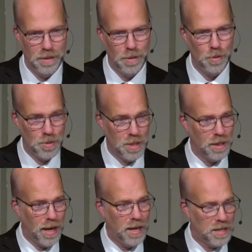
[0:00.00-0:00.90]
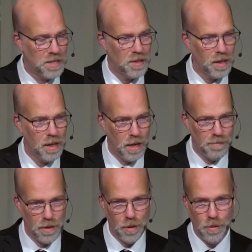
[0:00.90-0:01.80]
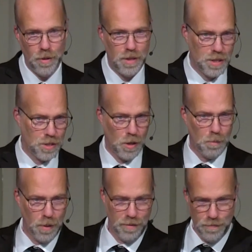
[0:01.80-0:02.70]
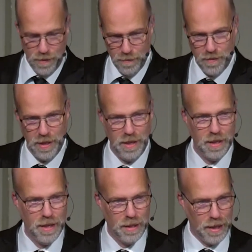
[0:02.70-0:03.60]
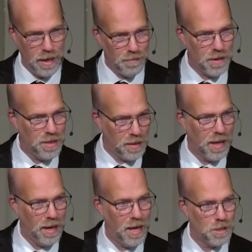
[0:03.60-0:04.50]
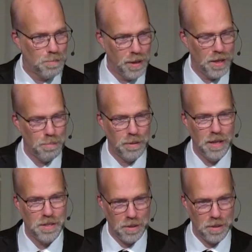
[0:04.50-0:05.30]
whose delight is in the law of the Lord," to Psalm 150, "Let everything that has breath praise the